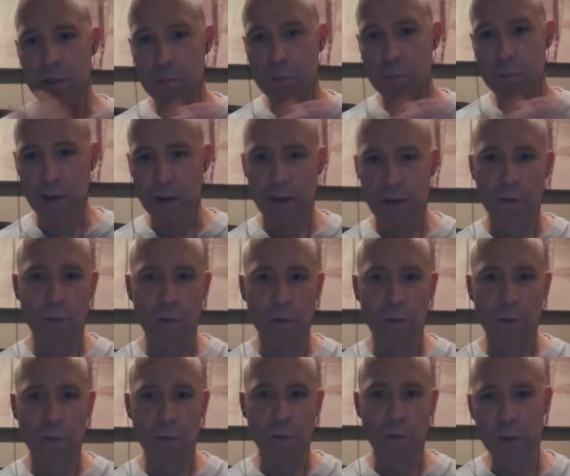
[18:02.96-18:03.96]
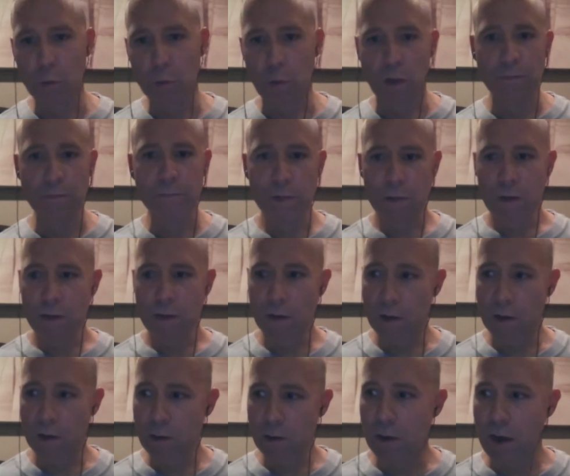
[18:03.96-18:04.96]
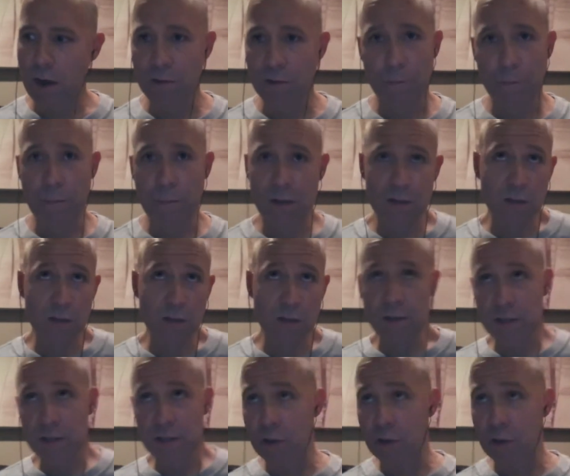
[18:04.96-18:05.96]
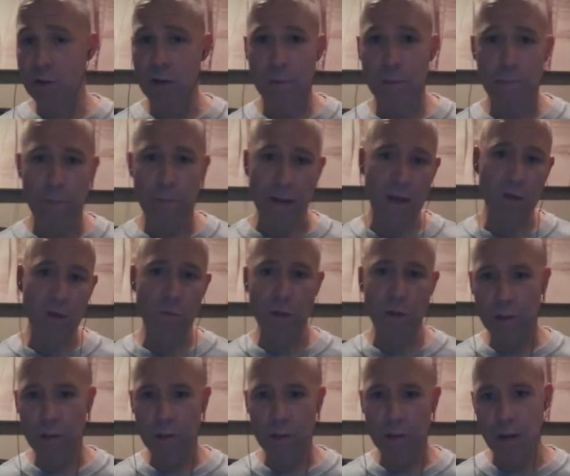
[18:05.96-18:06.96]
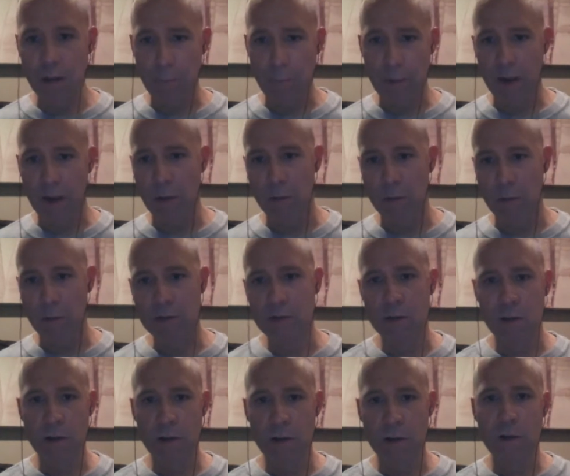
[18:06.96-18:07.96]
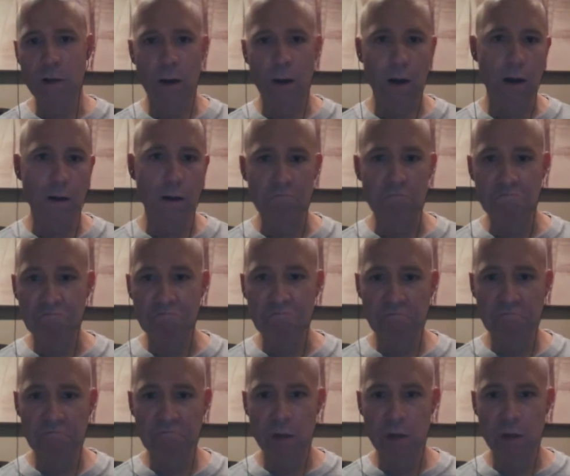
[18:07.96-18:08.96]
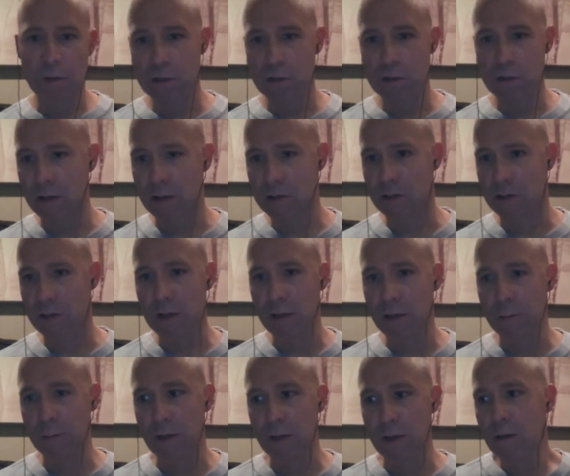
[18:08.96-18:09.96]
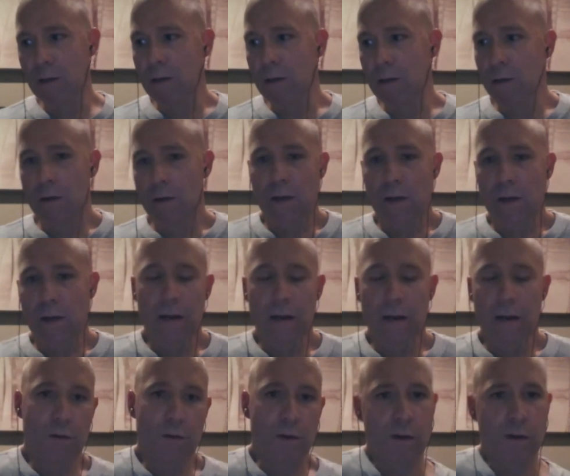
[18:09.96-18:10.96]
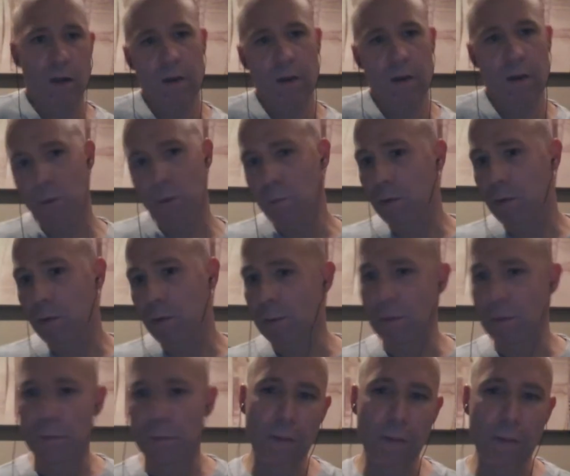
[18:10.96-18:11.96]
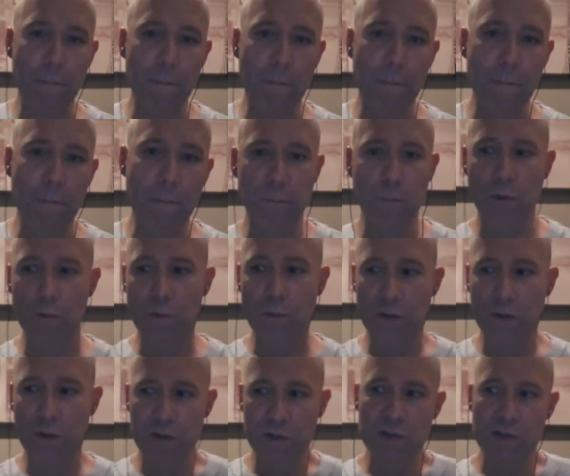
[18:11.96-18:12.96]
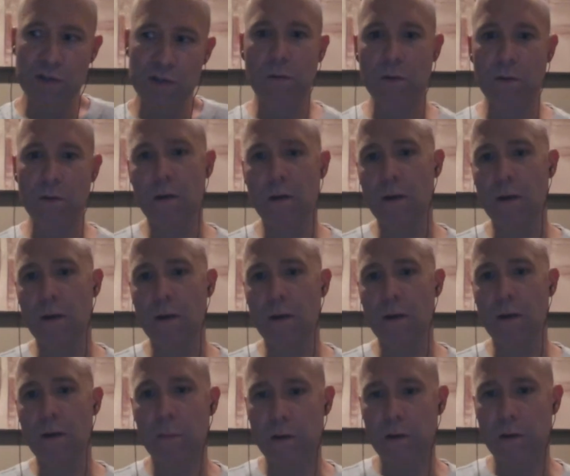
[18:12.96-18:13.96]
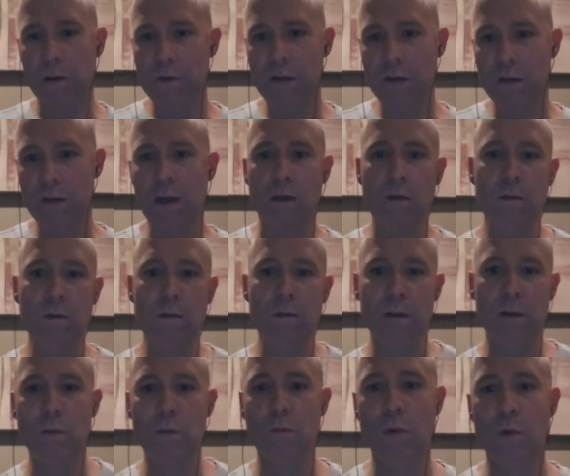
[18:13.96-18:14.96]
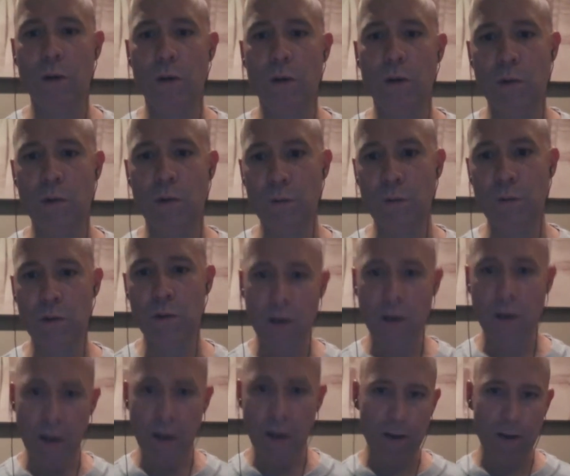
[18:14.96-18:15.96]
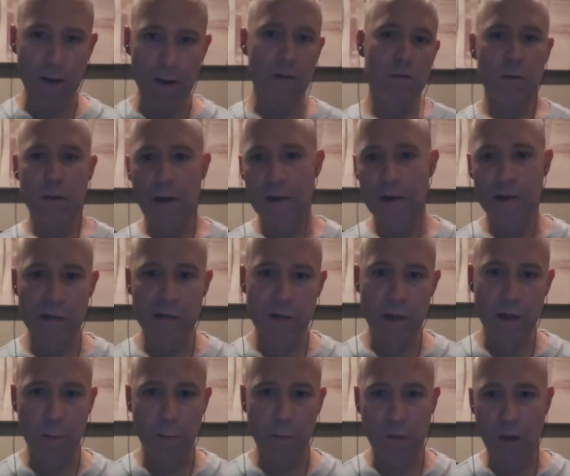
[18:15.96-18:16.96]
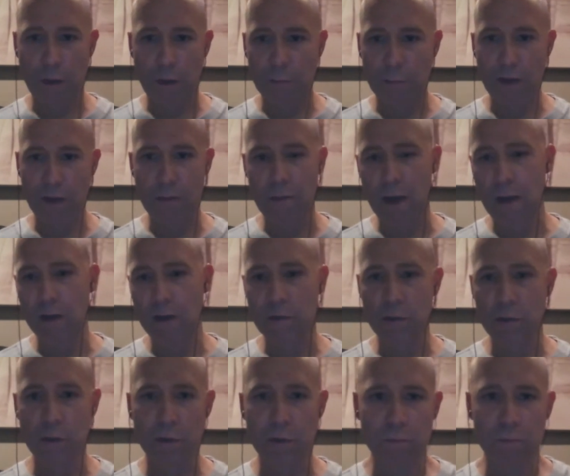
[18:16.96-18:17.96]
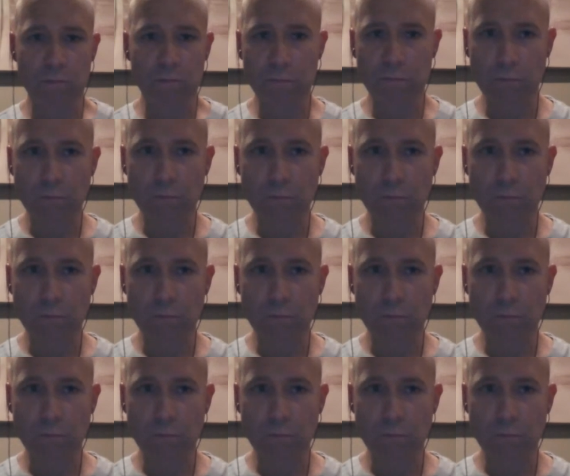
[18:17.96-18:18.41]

spec out what you want. Have them basically tell you that bandwidth and power density, sky's the limit, and they're going to give you probably a much more reasonable economy of scale than what you would get as a property manager,